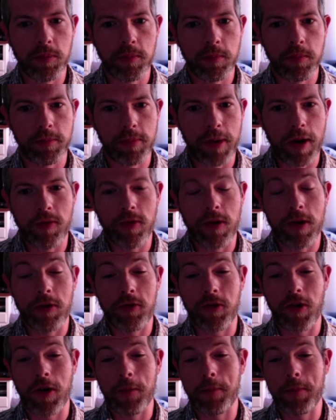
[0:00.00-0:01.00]

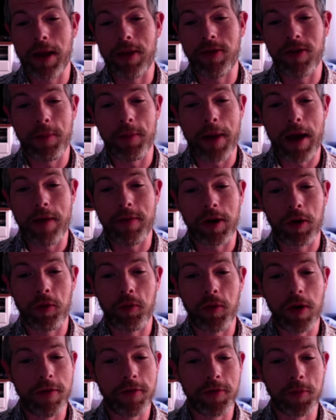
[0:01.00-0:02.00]
President Trump ends up having a
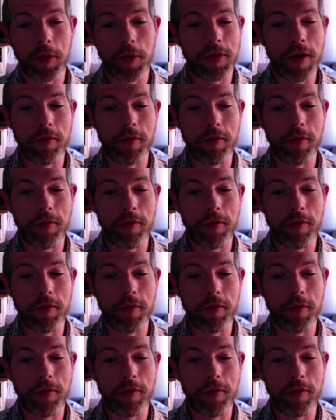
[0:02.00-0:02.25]
rift with